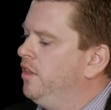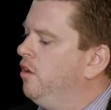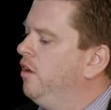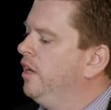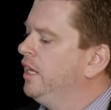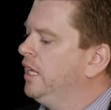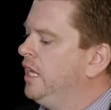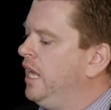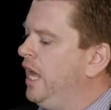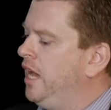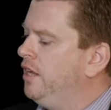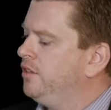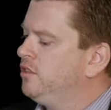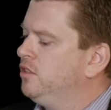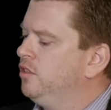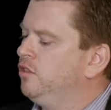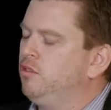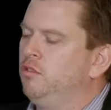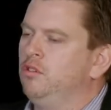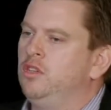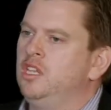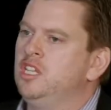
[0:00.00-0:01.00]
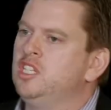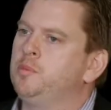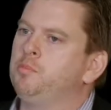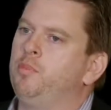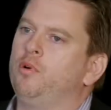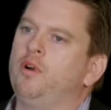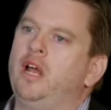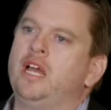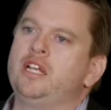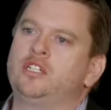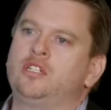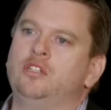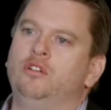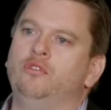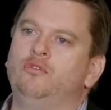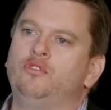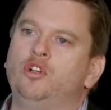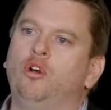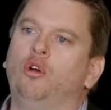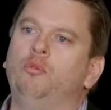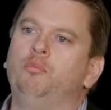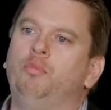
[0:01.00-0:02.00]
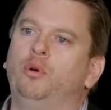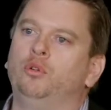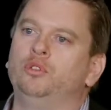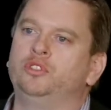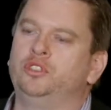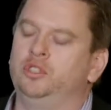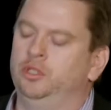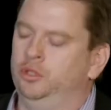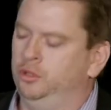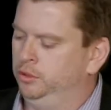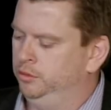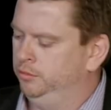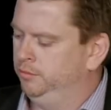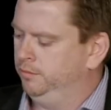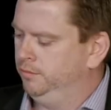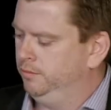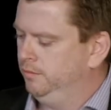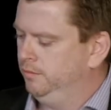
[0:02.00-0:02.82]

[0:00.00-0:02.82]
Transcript: that I encountered through the inspiration of John Paul II.